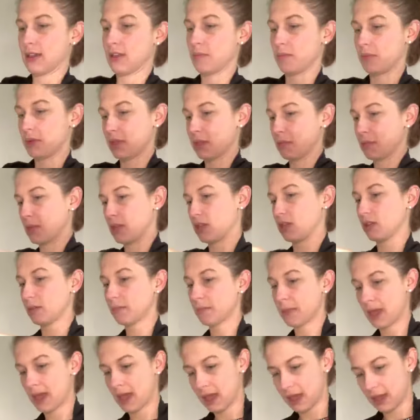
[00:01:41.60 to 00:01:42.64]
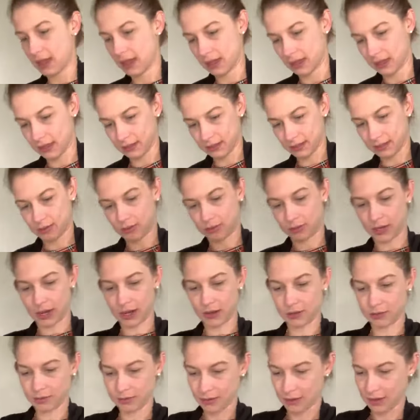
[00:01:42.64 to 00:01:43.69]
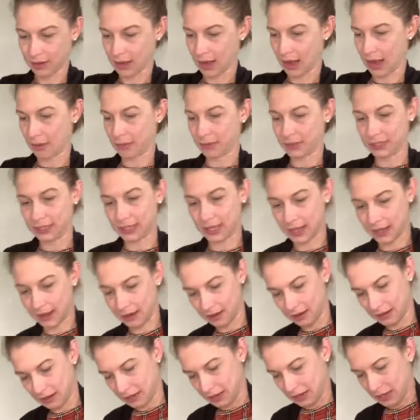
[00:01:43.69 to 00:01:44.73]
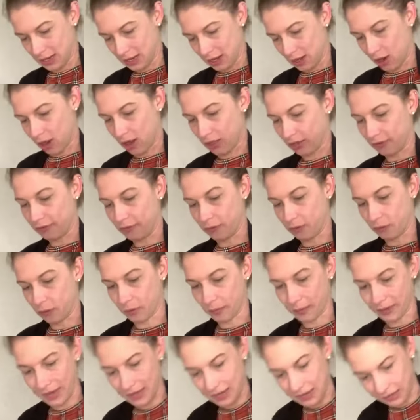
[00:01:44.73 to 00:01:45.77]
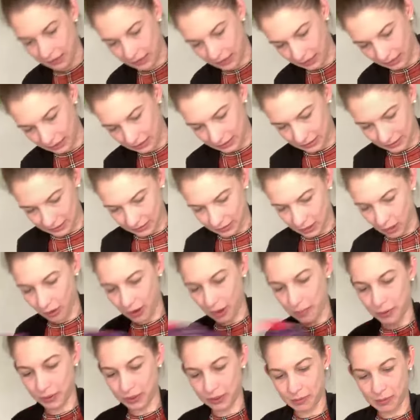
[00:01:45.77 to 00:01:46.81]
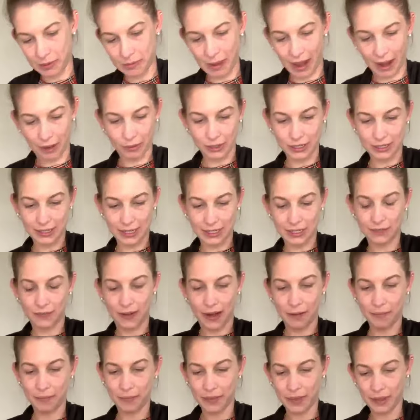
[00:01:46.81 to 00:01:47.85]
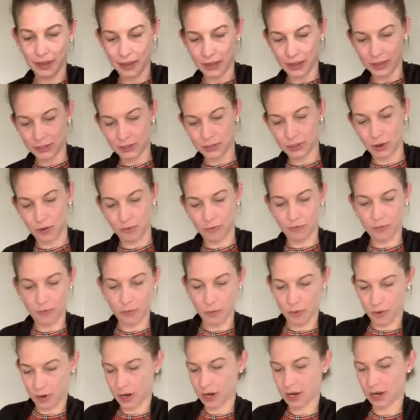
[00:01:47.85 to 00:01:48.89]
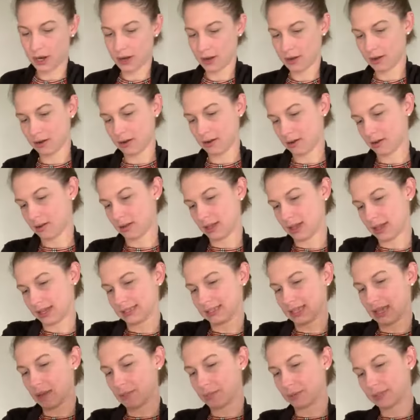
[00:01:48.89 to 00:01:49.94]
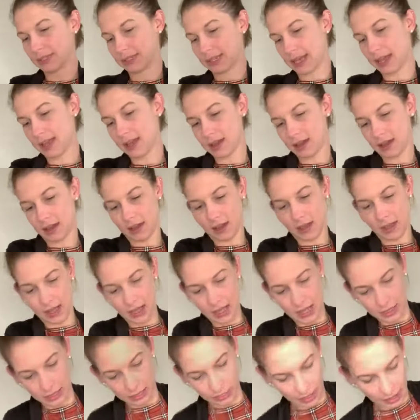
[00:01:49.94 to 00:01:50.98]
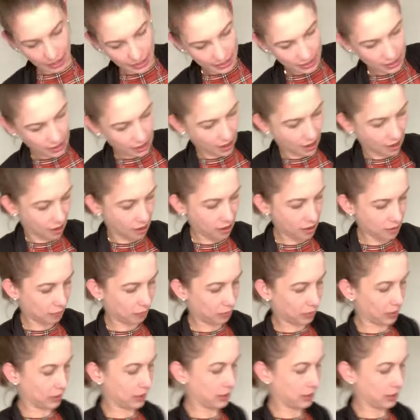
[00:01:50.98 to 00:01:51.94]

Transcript: you put them in your pants. Hold on. I was like on the floor when I did this. Oh, I put them in backwards. That's fine. So for example's sake, line up